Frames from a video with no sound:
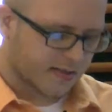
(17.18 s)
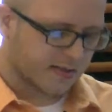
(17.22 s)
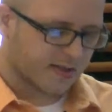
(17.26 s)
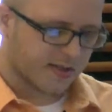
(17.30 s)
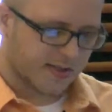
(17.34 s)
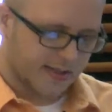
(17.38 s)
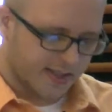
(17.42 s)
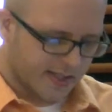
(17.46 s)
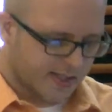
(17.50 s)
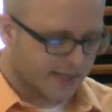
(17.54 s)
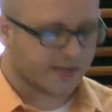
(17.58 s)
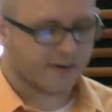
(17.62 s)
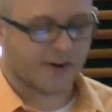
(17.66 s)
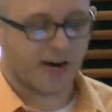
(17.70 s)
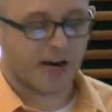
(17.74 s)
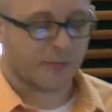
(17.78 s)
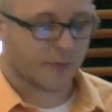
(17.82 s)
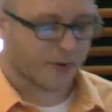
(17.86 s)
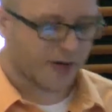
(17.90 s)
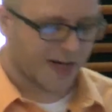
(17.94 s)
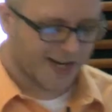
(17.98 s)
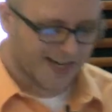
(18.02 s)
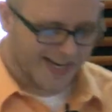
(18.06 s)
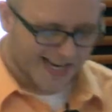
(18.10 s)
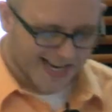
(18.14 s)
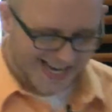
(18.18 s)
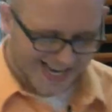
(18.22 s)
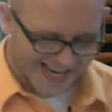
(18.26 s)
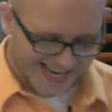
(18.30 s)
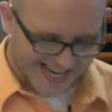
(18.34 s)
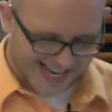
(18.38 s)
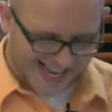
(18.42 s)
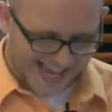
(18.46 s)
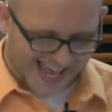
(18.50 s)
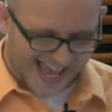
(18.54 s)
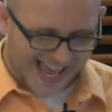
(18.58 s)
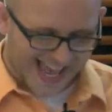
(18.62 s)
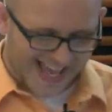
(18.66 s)
interoperate.
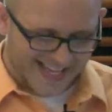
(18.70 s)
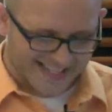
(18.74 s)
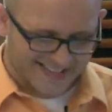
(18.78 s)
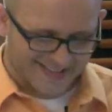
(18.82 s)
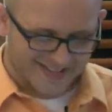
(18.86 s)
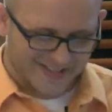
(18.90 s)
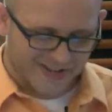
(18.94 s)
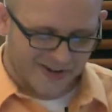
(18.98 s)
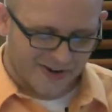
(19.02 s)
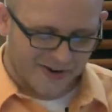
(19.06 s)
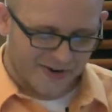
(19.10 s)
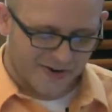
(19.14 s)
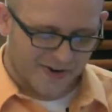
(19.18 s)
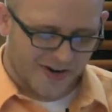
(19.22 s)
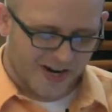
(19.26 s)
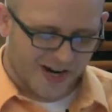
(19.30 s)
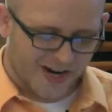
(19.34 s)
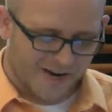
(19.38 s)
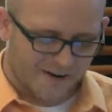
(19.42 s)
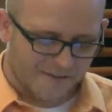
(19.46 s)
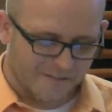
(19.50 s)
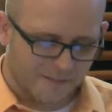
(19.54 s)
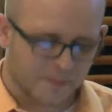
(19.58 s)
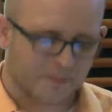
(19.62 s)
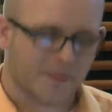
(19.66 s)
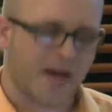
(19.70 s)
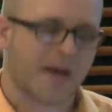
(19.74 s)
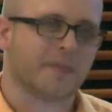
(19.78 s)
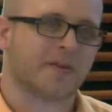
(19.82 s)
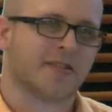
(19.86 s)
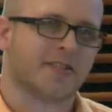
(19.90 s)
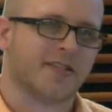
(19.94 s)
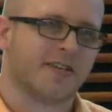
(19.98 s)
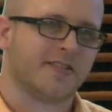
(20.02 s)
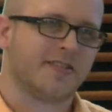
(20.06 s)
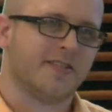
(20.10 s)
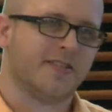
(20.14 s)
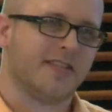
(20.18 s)
I'm going
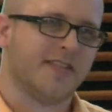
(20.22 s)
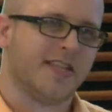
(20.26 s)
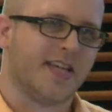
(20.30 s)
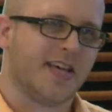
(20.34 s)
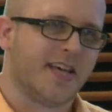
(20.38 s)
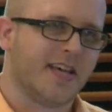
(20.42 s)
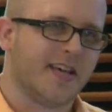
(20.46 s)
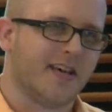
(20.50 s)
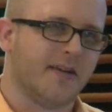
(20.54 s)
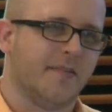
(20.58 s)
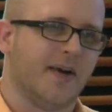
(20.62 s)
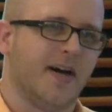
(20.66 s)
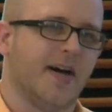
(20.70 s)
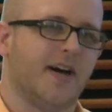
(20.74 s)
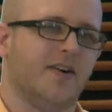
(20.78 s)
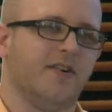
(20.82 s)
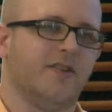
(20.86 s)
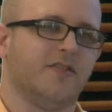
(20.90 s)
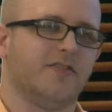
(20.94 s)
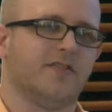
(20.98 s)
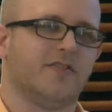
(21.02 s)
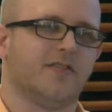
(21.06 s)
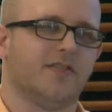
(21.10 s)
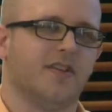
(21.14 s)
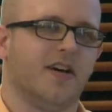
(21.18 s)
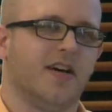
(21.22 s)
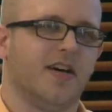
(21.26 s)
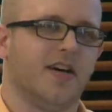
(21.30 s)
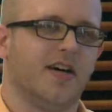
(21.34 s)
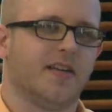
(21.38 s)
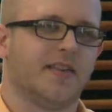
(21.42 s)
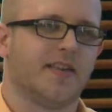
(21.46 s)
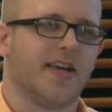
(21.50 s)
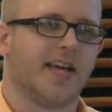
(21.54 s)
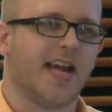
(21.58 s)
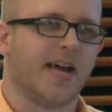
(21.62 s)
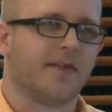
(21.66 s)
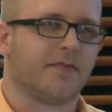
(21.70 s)
to talk to you today about
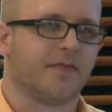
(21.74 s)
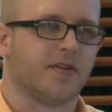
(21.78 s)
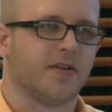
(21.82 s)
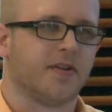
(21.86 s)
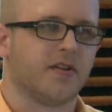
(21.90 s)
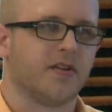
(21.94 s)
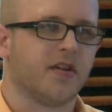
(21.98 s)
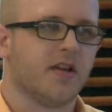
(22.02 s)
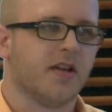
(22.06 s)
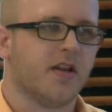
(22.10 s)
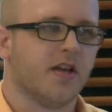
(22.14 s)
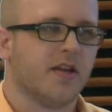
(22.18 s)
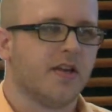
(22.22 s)
that effort